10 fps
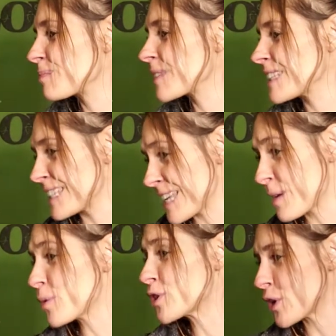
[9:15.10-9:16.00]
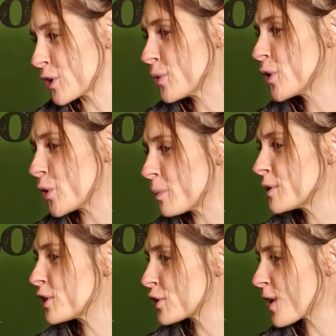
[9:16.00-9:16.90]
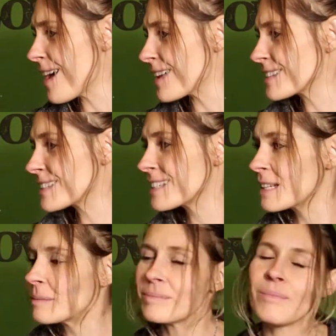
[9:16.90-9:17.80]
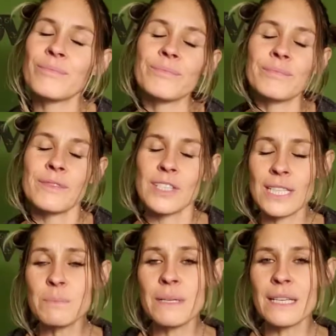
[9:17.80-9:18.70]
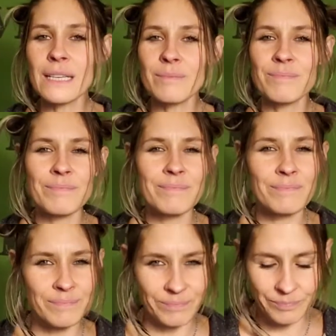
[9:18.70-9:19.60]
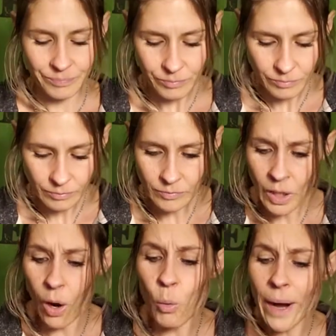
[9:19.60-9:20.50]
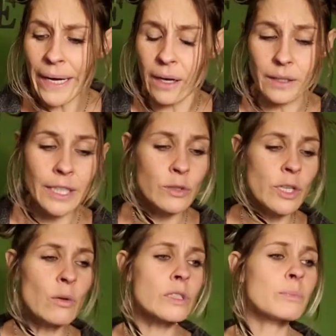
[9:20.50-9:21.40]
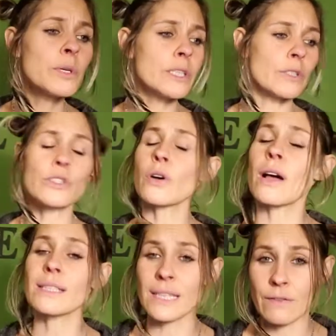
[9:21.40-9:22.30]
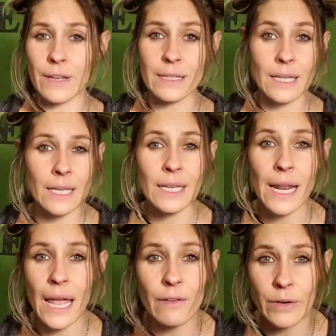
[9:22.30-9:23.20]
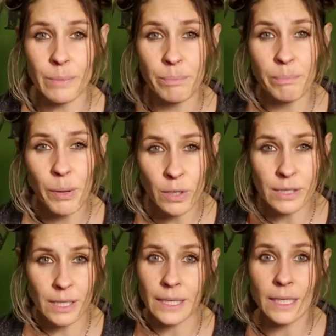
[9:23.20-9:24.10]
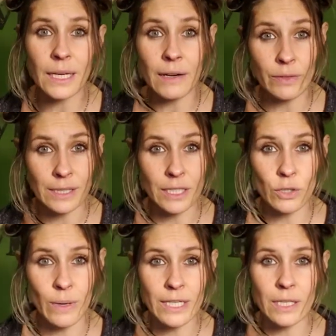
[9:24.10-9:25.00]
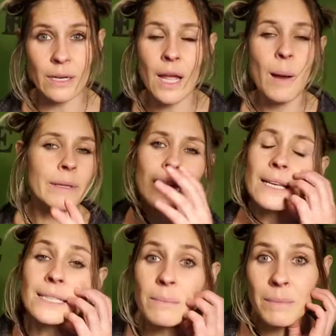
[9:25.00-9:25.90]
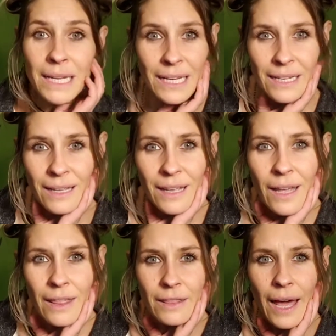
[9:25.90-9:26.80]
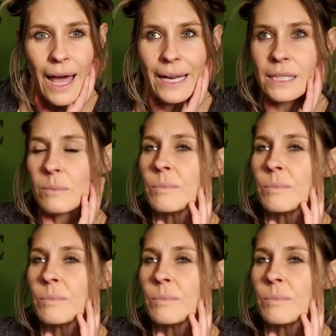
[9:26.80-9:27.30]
he says, I will show you whom to trust. Just be aware. Don't put your trust and faith in every person in every situation. But that doesn't mean that